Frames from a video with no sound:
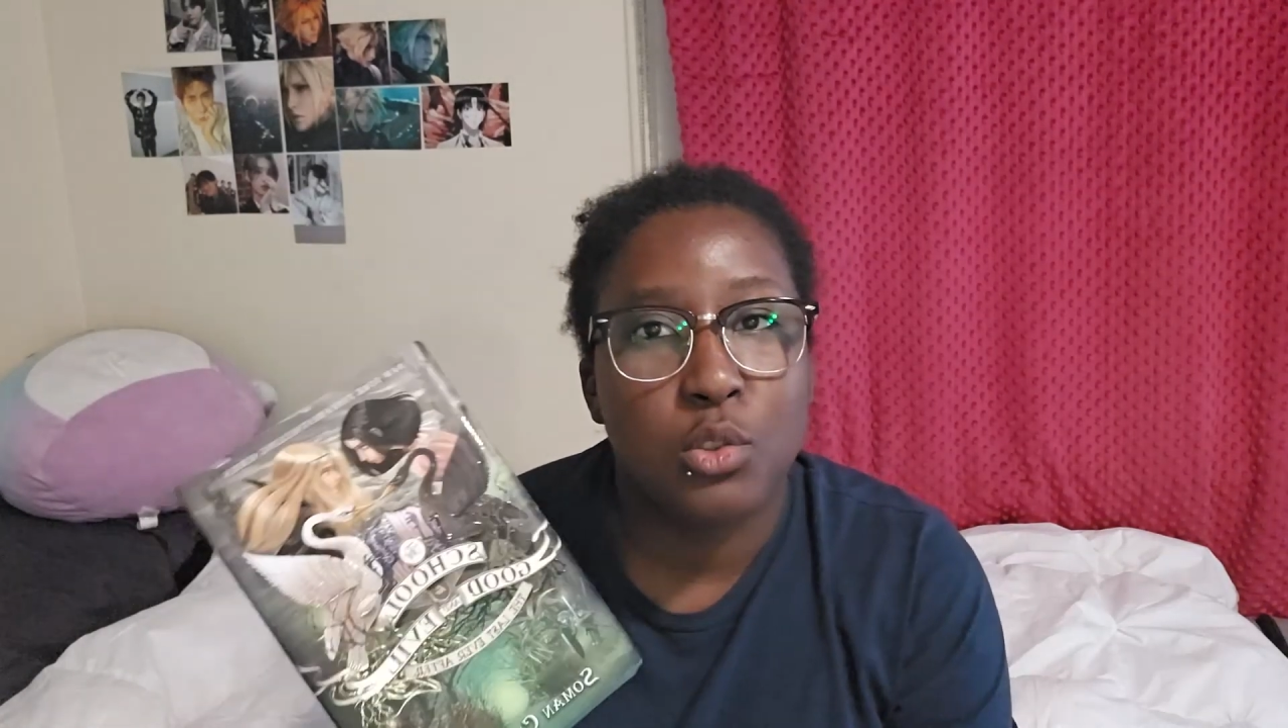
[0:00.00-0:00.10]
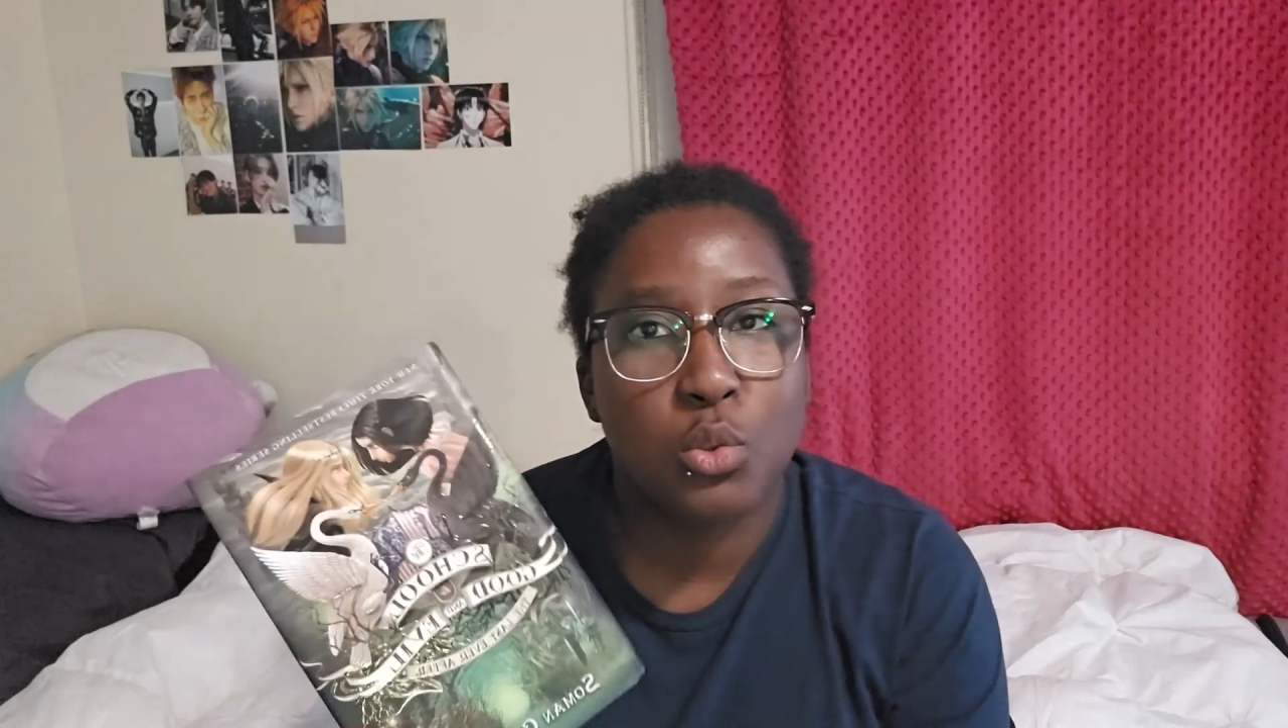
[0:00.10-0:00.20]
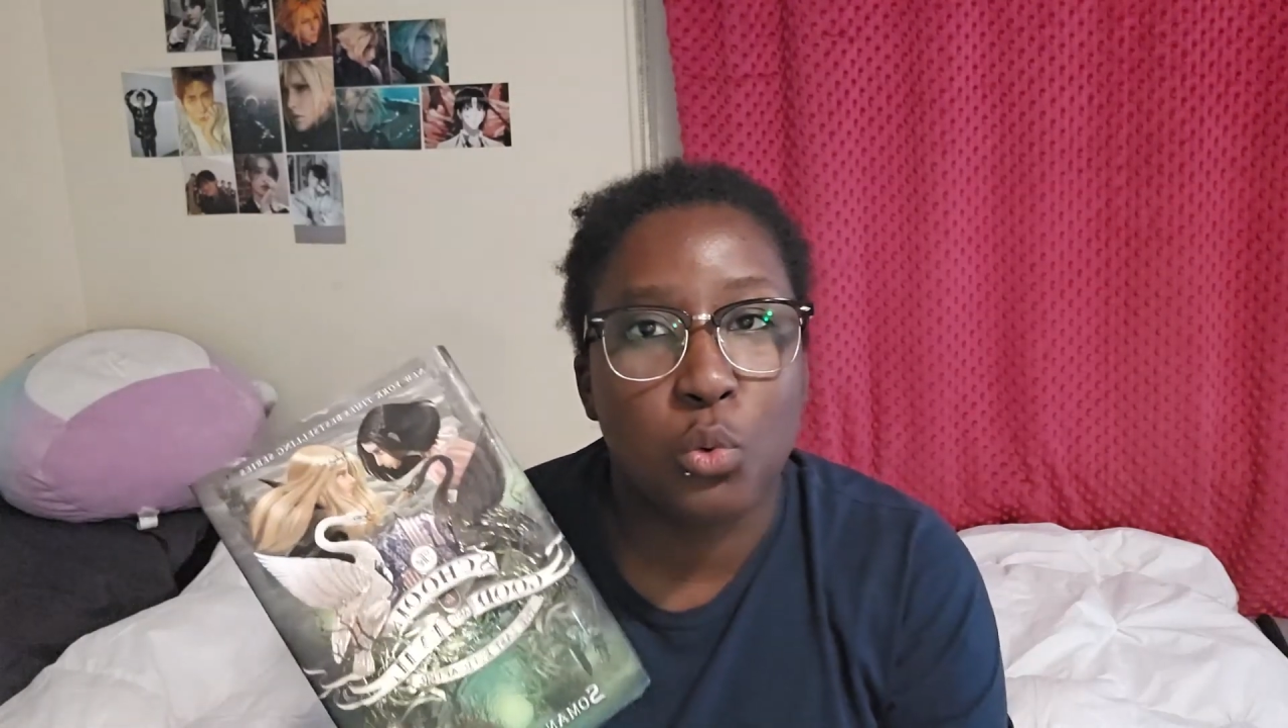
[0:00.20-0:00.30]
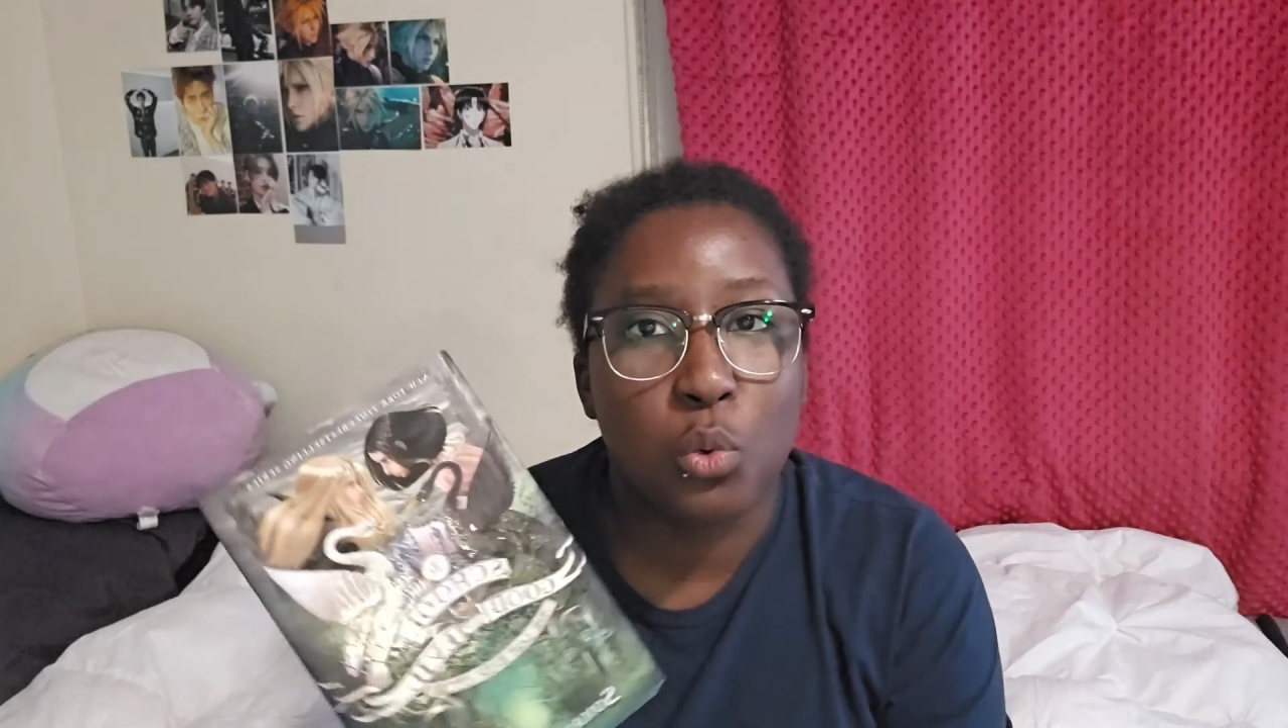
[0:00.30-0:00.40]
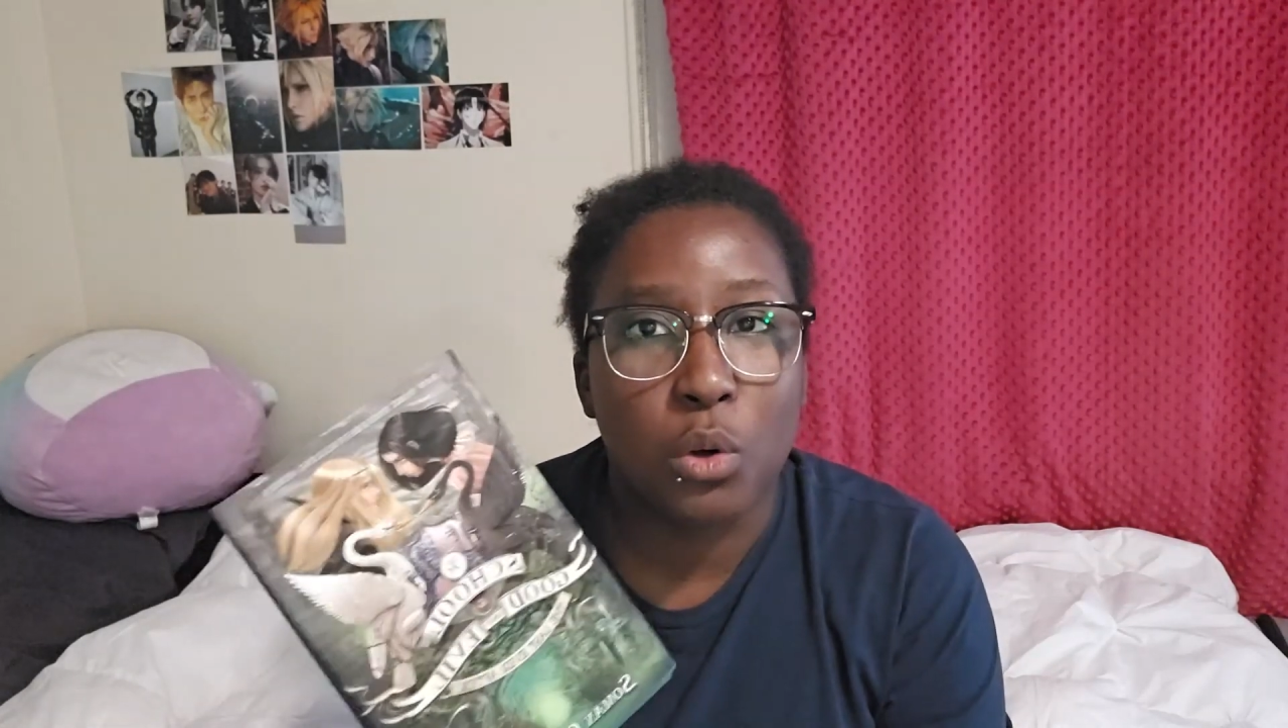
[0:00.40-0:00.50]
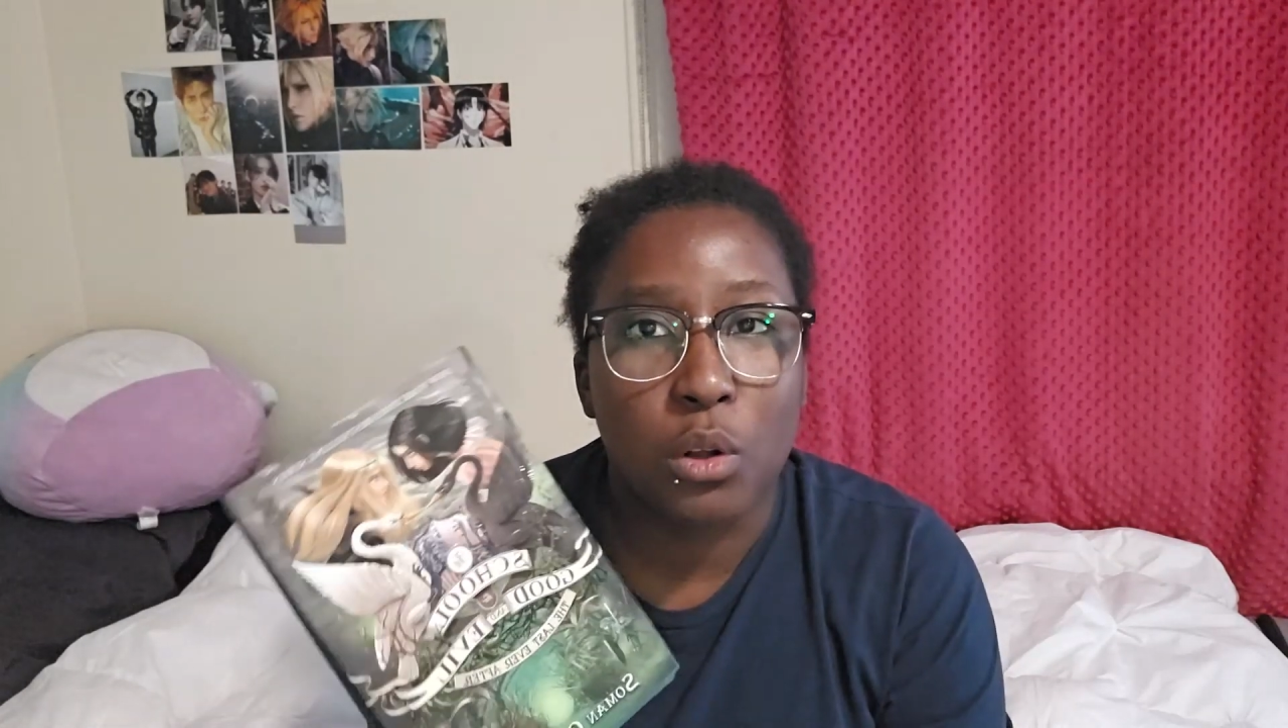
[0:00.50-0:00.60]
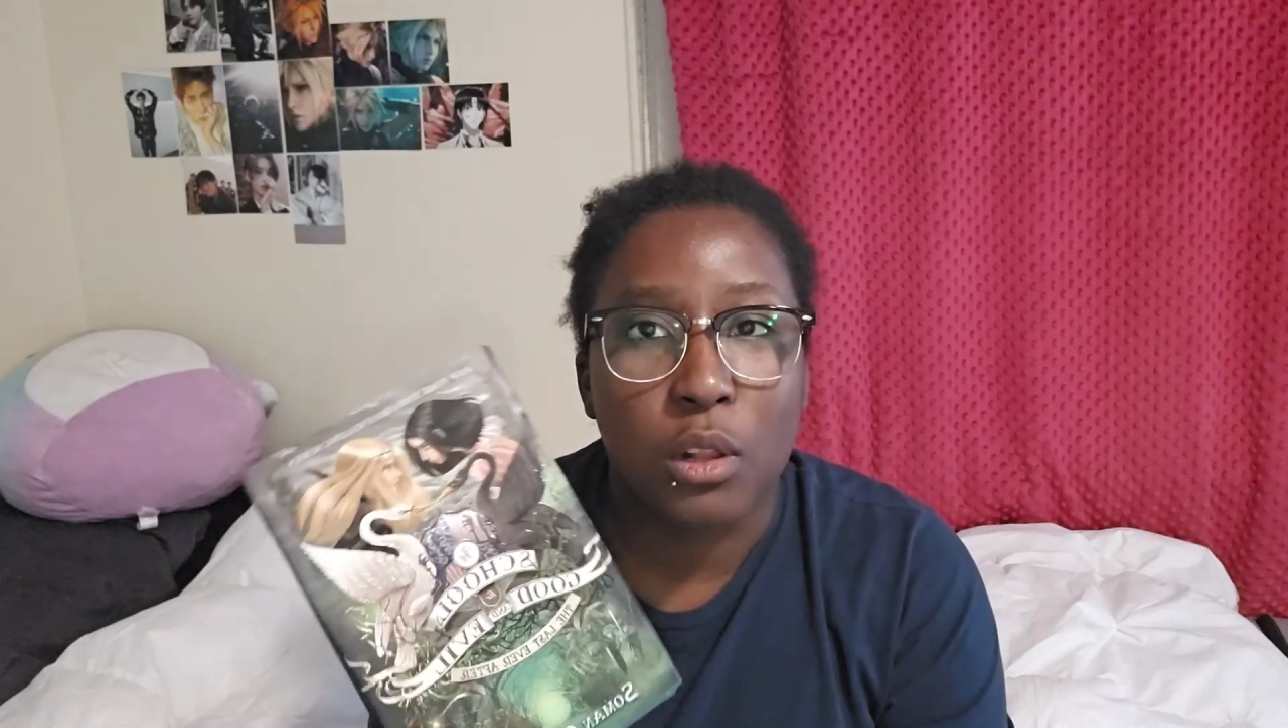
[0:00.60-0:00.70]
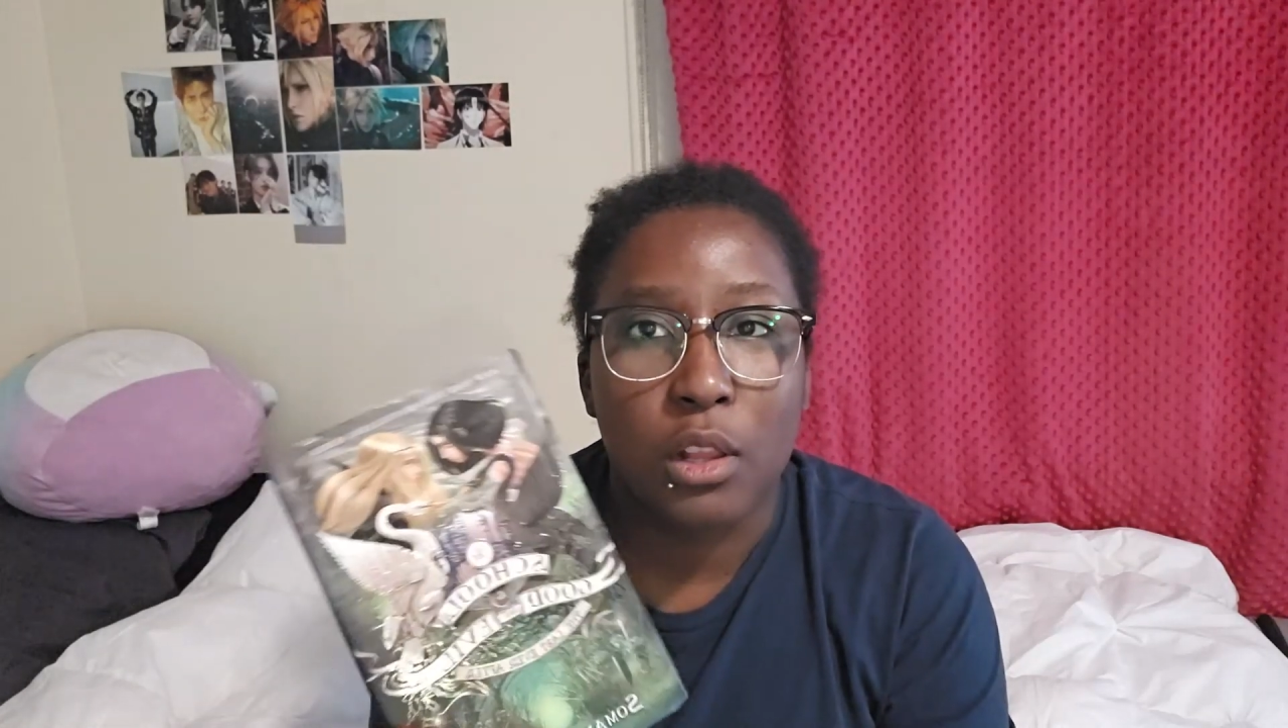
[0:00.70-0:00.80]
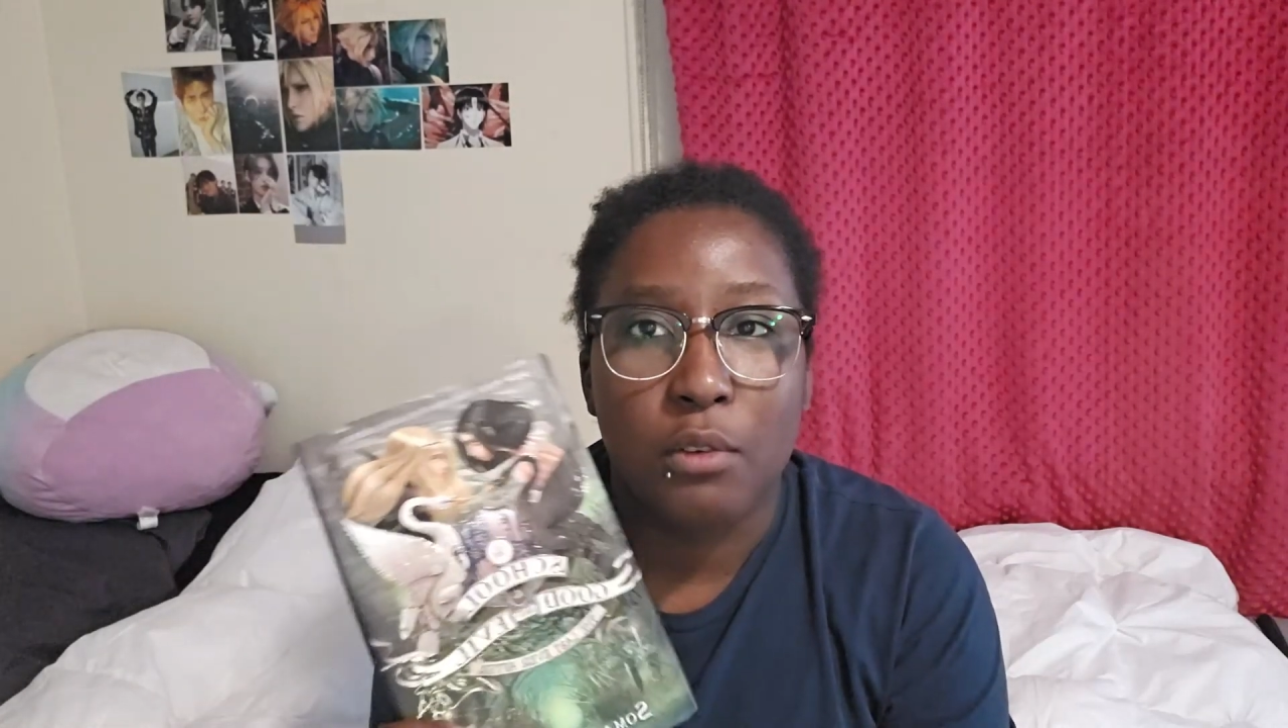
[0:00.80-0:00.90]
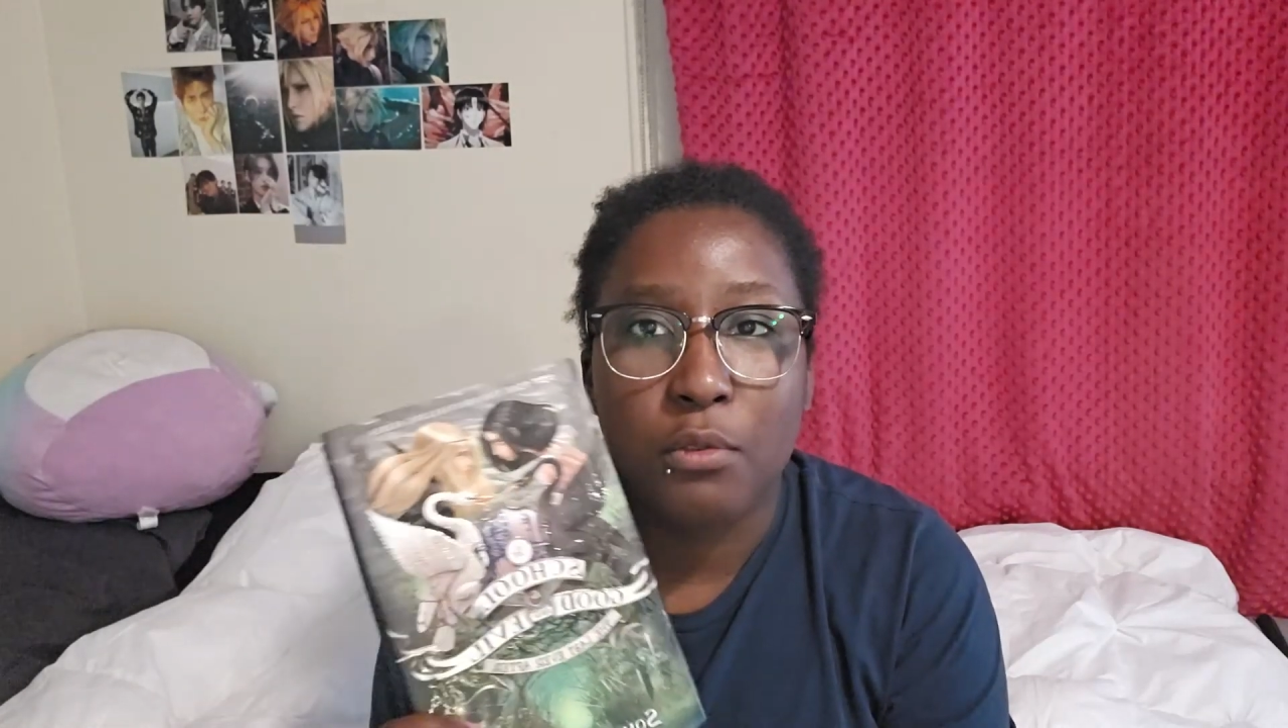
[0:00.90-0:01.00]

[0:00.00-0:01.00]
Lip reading: school